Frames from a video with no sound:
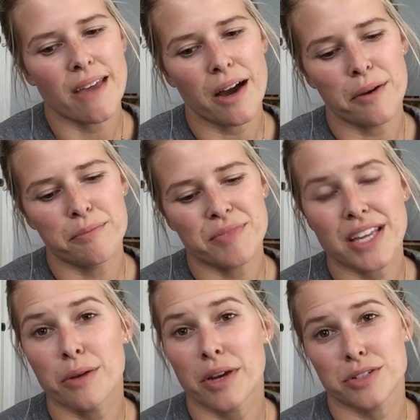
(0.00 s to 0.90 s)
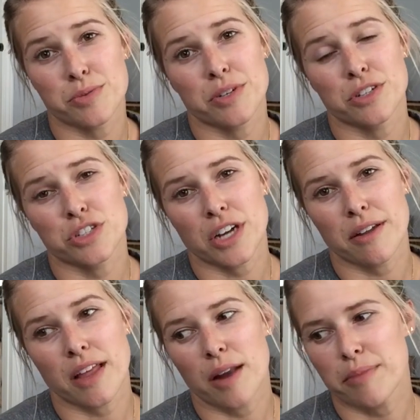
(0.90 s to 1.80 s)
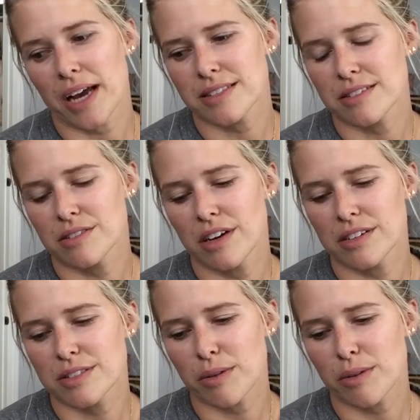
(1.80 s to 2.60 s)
anyway, I just wanted to share that and pass it along.